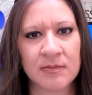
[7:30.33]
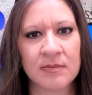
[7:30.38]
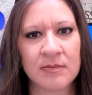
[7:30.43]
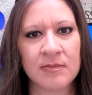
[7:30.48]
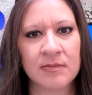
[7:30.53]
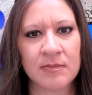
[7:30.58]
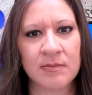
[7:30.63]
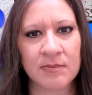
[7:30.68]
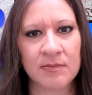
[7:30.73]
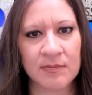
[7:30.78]

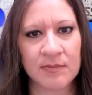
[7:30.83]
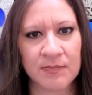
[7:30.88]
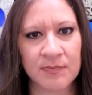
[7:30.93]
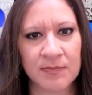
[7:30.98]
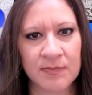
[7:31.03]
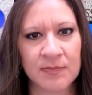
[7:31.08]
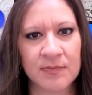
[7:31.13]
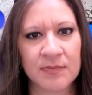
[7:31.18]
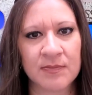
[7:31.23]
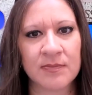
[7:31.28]

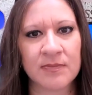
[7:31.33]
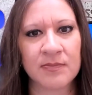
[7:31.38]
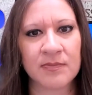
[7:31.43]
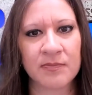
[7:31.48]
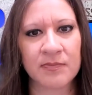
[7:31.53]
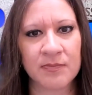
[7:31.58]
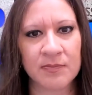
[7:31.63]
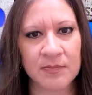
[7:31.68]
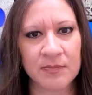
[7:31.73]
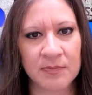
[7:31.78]

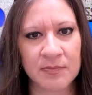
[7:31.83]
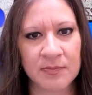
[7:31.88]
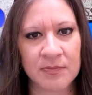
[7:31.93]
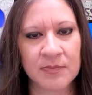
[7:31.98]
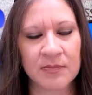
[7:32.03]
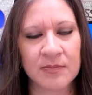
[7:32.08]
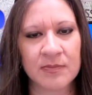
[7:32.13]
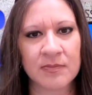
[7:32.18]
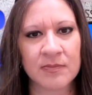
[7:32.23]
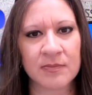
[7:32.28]

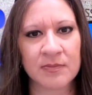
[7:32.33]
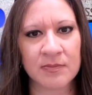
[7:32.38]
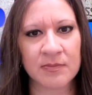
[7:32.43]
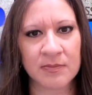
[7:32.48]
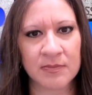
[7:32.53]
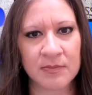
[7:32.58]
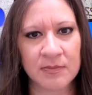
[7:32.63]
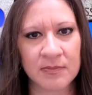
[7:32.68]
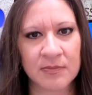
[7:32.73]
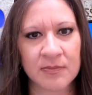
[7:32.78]

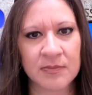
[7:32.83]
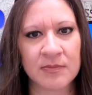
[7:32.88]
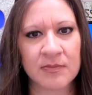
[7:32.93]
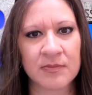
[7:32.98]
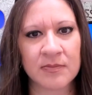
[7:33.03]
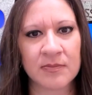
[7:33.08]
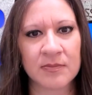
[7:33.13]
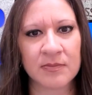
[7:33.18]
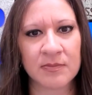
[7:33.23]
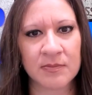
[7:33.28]

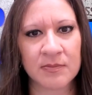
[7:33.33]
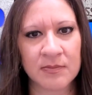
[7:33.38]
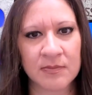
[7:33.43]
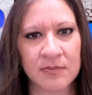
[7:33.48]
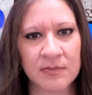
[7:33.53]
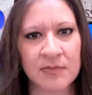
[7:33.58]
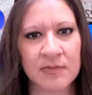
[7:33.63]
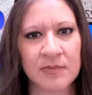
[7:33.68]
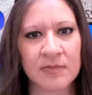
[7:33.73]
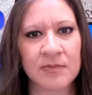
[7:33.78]

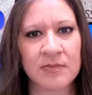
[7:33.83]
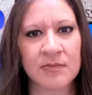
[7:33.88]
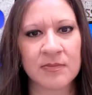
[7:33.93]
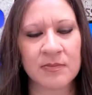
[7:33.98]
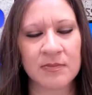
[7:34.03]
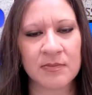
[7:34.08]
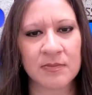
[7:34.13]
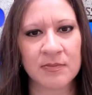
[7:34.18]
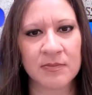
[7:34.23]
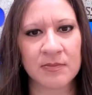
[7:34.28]

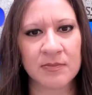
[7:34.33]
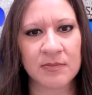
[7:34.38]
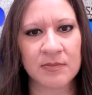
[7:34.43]
This person isn't speaking.